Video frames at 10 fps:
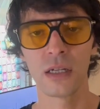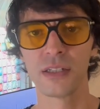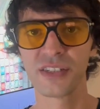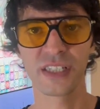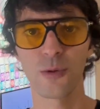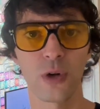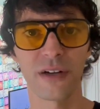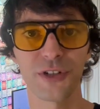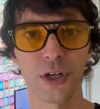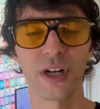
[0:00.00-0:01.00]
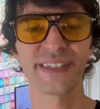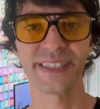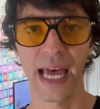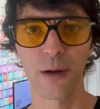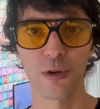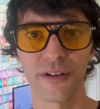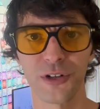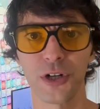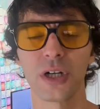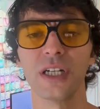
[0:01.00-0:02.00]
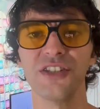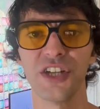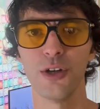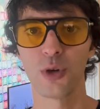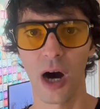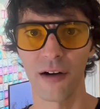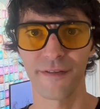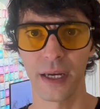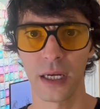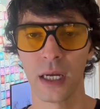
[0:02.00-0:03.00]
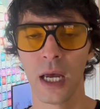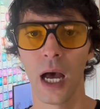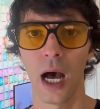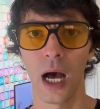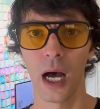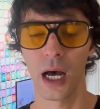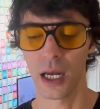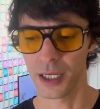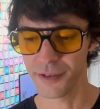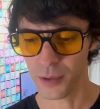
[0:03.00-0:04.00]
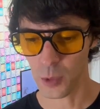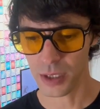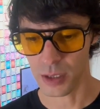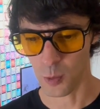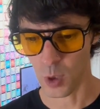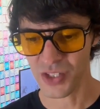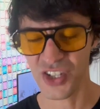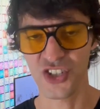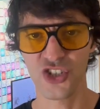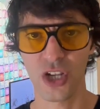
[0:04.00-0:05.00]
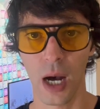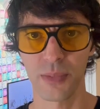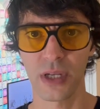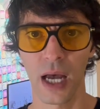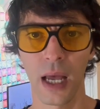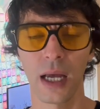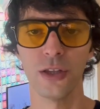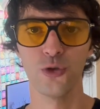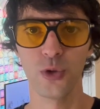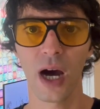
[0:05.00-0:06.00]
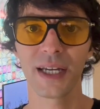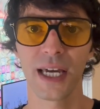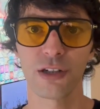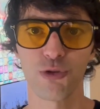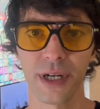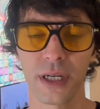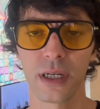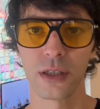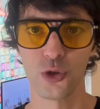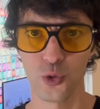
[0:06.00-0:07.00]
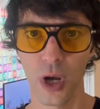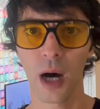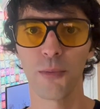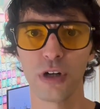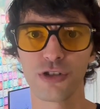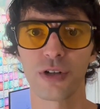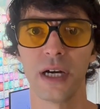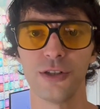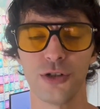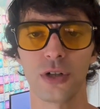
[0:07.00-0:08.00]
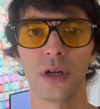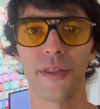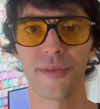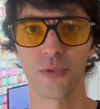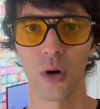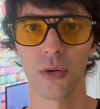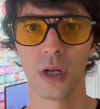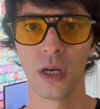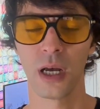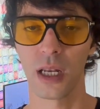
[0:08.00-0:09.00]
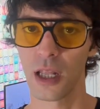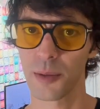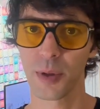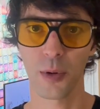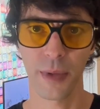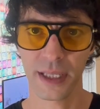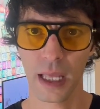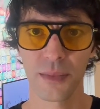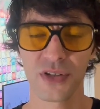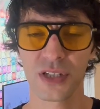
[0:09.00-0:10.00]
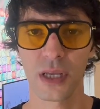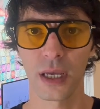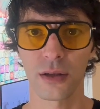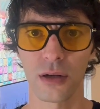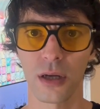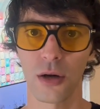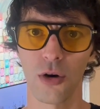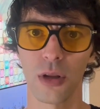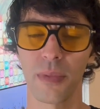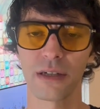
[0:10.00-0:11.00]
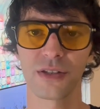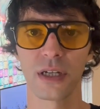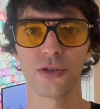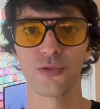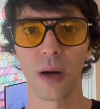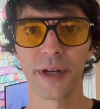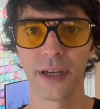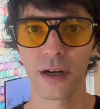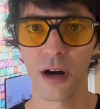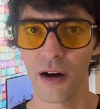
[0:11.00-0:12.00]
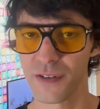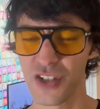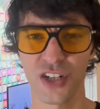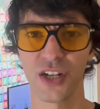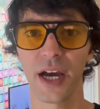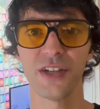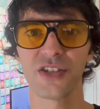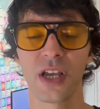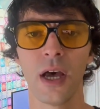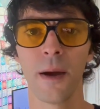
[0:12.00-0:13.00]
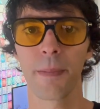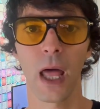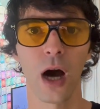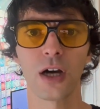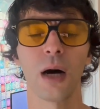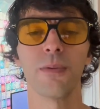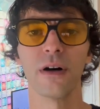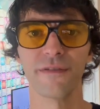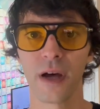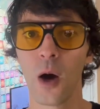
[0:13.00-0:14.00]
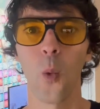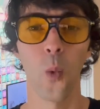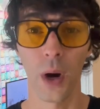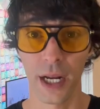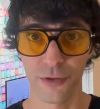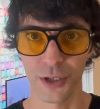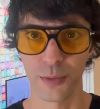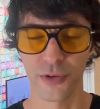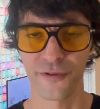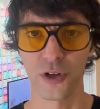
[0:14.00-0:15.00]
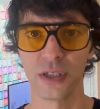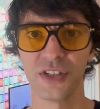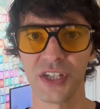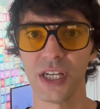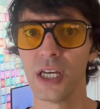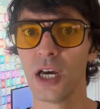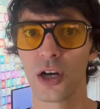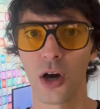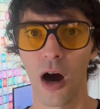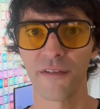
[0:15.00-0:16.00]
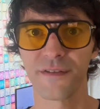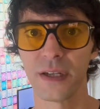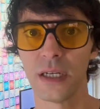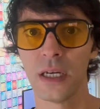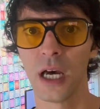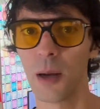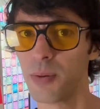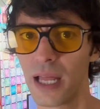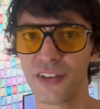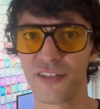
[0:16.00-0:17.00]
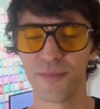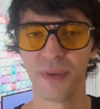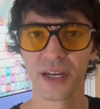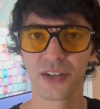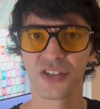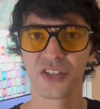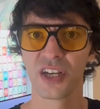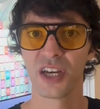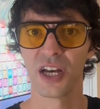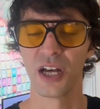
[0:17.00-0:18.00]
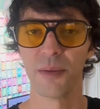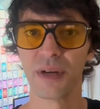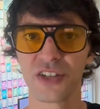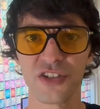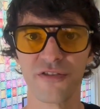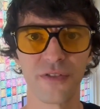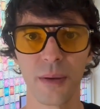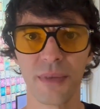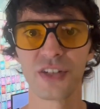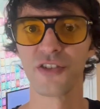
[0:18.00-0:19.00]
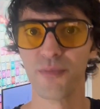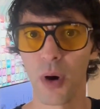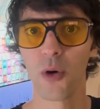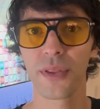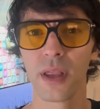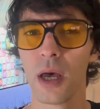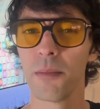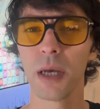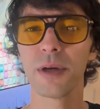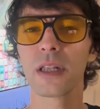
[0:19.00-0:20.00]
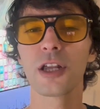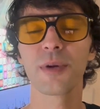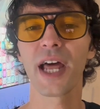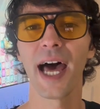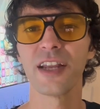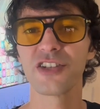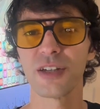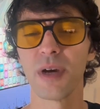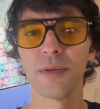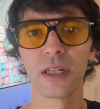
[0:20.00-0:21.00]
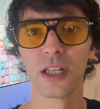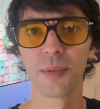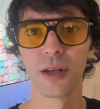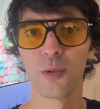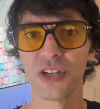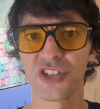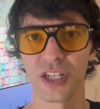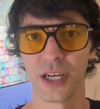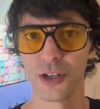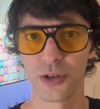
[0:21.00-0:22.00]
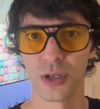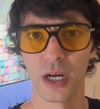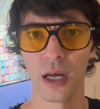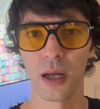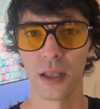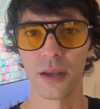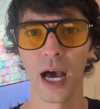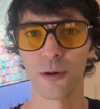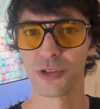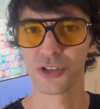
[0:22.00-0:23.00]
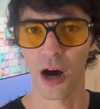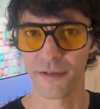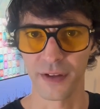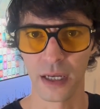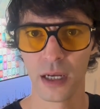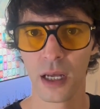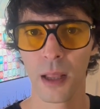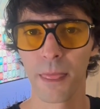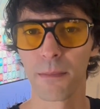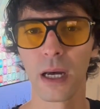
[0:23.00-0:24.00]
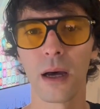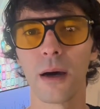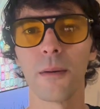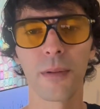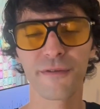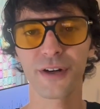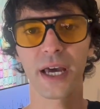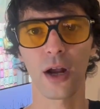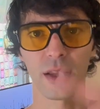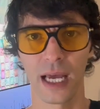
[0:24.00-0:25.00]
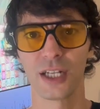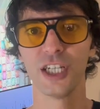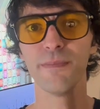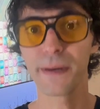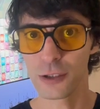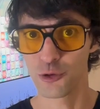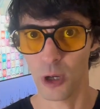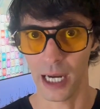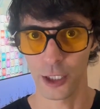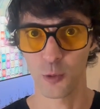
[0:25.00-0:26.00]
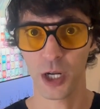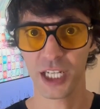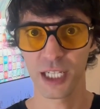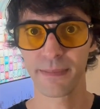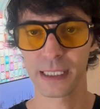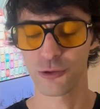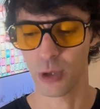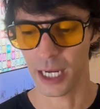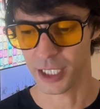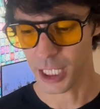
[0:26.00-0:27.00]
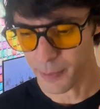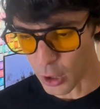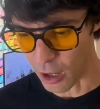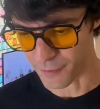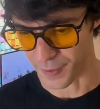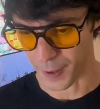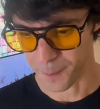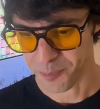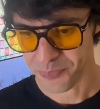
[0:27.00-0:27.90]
Sit wherever you are, stand wherever you are, continue coughing. Uh, even when, once it's stopped, I, I, do not get a drink, do not moisturize your throat a lot of people make that mistake. They're like, oh, the best thing to remedy a cough is a nice hot cup of whatever you prefer. Tea, coffee, a blend of mix, a uh, mix of, a uh, mix of both. Maybe a little bit of Hennessy, maybe a little bit of whiskey in your uh, Irish coffee. But, uh, but forget all that. Keep it dry. You want to keep it dry. Keep coughing.